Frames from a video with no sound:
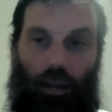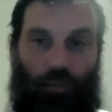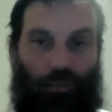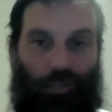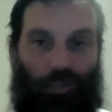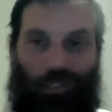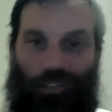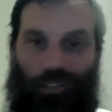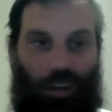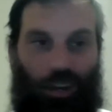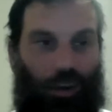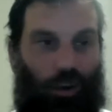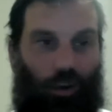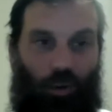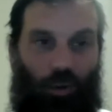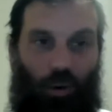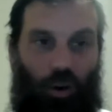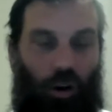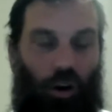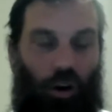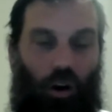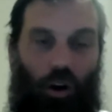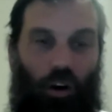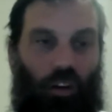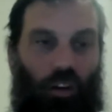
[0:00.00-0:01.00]
So
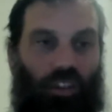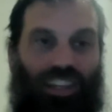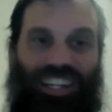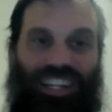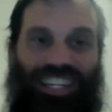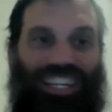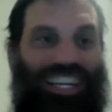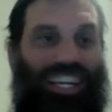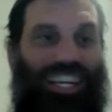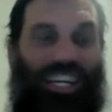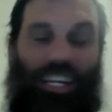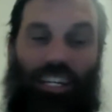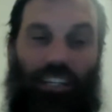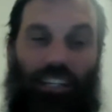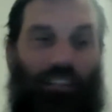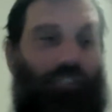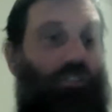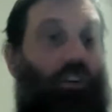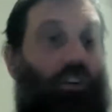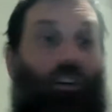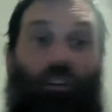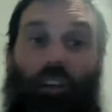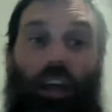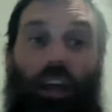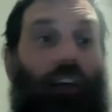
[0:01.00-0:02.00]
all the needs
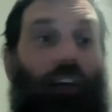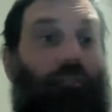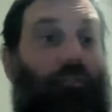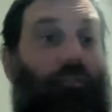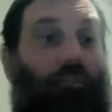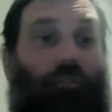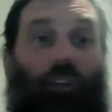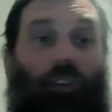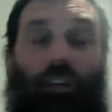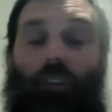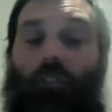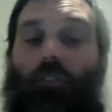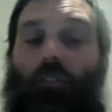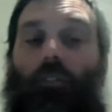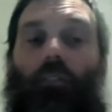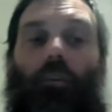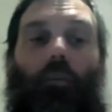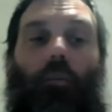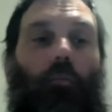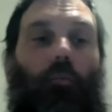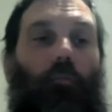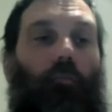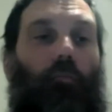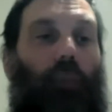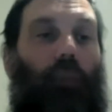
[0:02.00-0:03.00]
are not filled
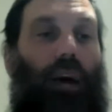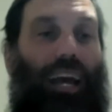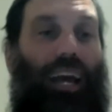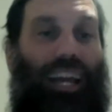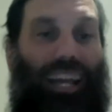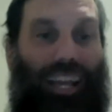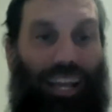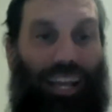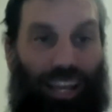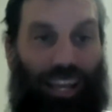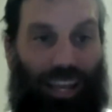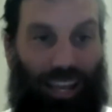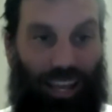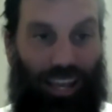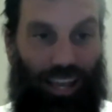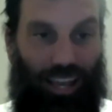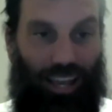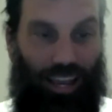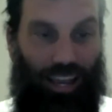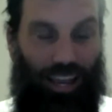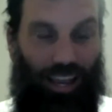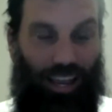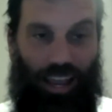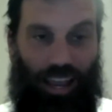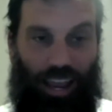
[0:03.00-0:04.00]
by
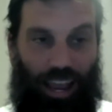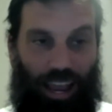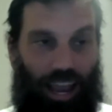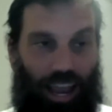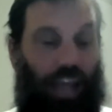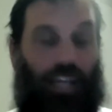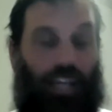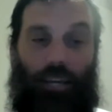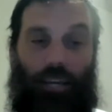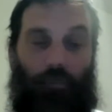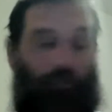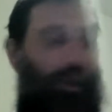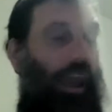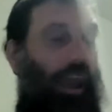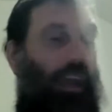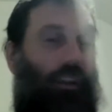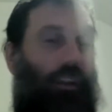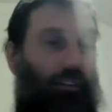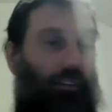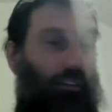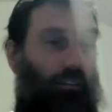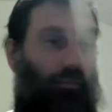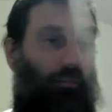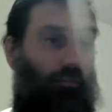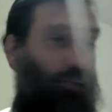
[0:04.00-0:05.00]
any
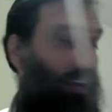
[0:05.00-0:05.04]
manner.